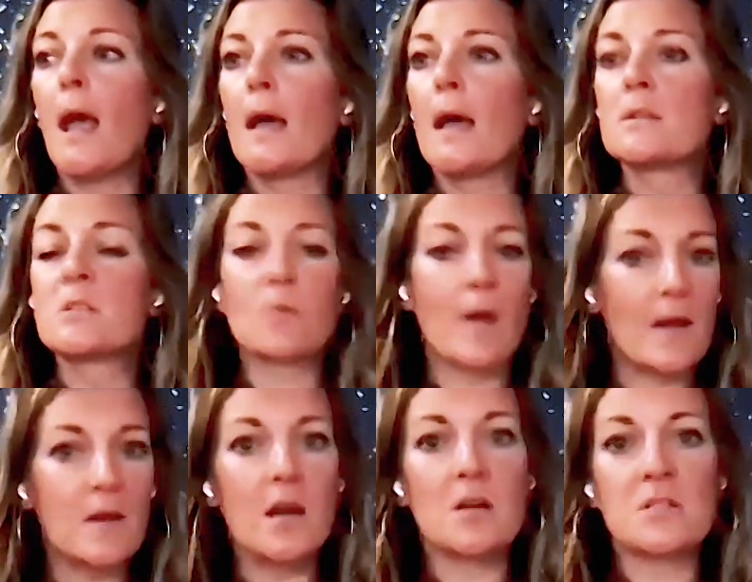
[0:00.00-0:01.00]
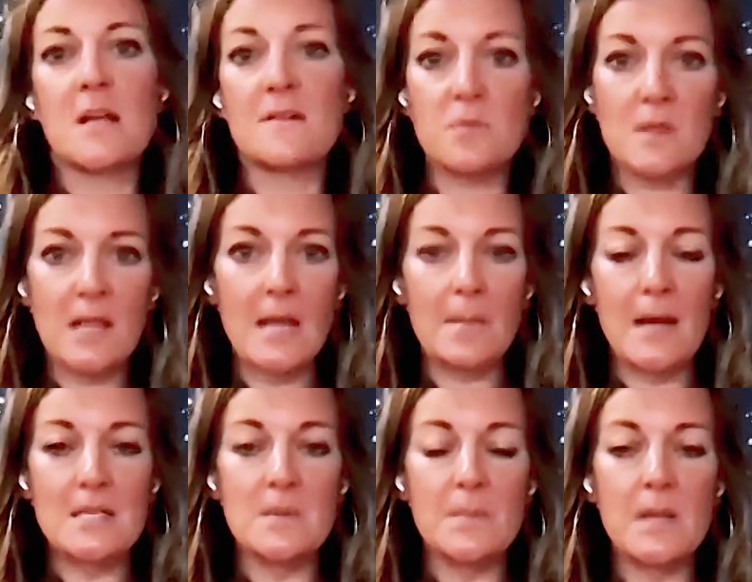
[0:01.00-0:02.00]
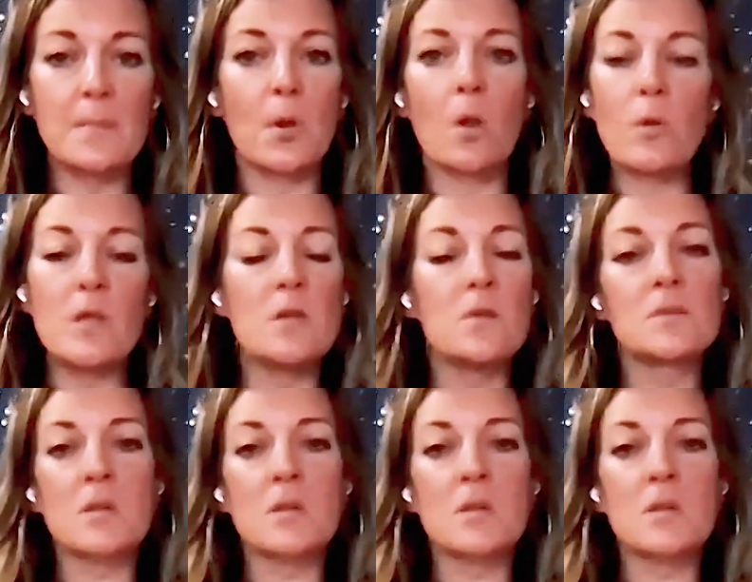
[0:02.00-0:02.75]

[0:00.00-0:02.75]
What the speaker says: and surrounding ourselves with like-minded people.